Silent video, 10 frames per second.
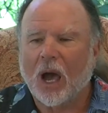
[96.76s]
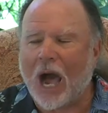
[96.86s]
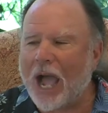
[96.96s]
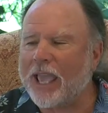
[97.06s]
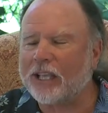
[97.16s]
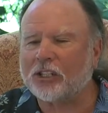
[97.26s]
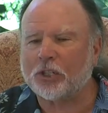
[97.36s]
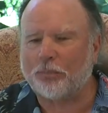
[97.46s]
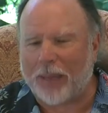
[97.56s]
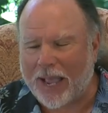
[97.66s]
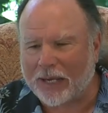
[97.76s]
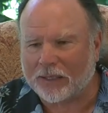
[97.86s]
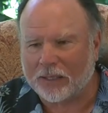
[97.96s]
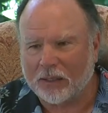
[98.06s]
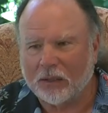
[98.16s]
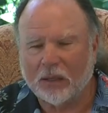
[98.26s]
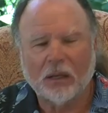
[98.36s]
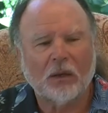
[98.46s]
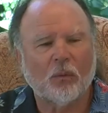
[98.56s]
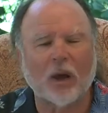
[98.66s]
I expect
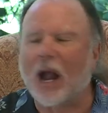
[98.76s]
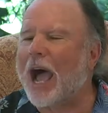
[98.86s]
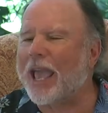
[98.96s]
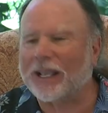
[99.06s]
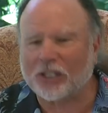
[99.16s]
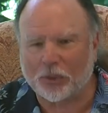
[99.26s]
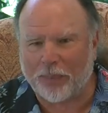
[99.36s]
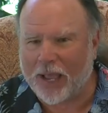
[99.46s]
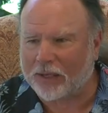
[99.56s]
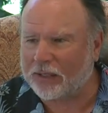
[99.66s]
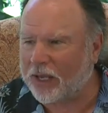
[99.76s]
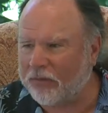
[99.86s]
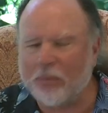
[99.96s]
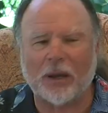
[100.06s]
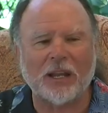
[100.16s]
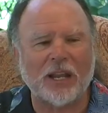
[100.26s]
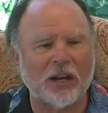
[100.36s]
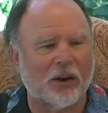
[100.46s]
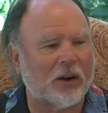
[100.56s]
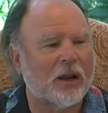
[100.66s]
what I expect. Everybody
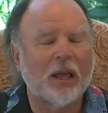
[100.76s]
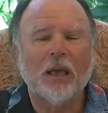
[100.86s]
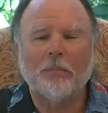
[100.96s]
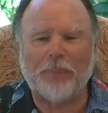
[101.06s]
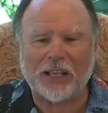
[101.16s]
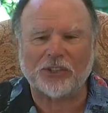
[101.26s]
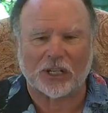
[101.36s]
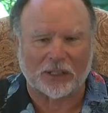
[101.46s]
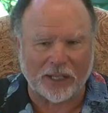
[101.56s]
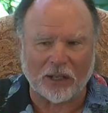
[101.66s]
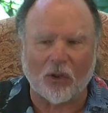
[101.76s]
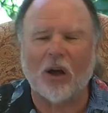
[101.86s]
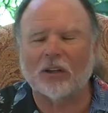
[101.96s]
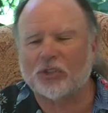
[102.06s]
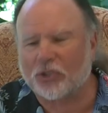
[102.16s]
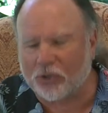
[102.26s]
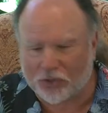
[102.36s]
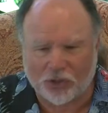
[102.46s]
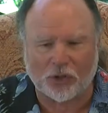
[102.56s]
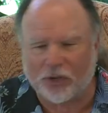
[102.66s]
here, basically, along
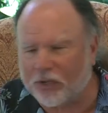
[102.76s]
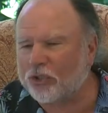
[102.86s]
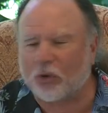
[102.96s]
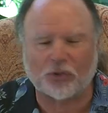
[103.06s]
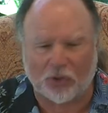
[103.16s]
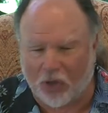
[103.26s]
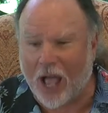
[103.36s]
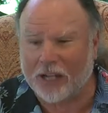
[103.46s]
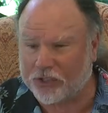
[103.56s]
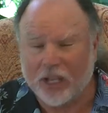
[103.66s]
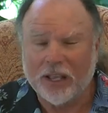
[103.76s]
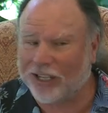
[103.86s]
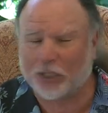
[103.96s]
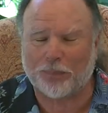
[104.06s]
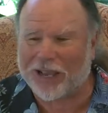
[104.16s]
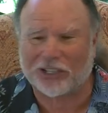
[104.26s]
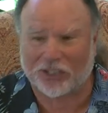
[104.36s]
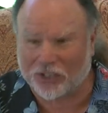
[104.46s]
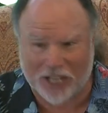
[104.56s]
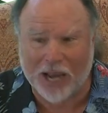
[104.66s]
certain social lines, expects
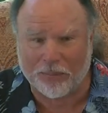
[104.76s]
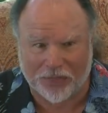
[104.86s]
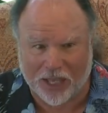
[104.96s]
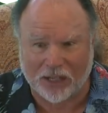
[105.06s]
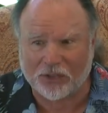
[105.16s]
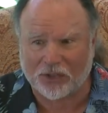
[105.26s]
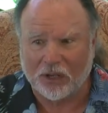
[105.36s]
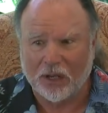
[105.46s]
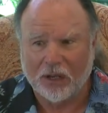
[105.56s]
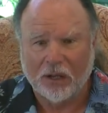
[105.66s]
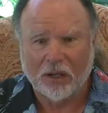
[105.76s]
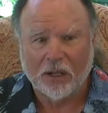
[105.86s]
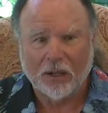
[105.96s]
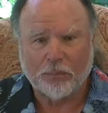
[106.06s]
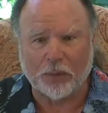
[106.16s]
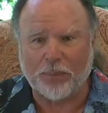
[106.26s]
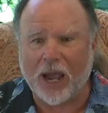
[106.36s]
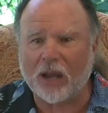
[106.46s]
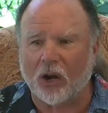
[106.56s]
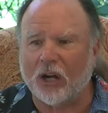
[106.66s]
the same things. But
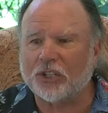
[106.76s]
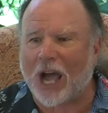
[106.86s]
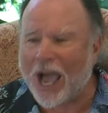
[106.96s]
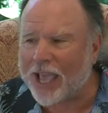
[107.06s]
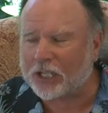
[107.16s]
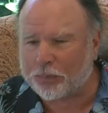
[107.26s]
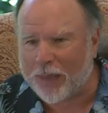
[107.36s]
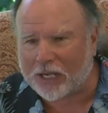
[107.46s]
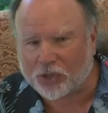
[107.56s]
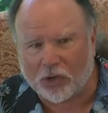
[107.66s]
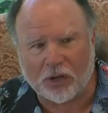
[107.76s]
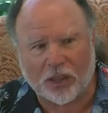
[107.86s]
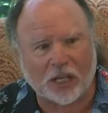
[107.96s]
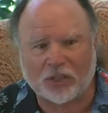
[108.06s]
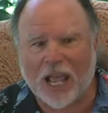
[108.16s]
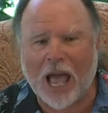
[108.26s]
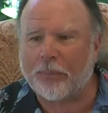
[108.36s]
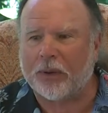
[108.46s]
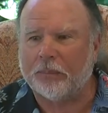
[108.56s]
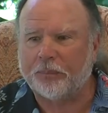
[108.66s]
by and large, I expect certain things to
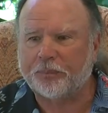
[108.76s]
happen.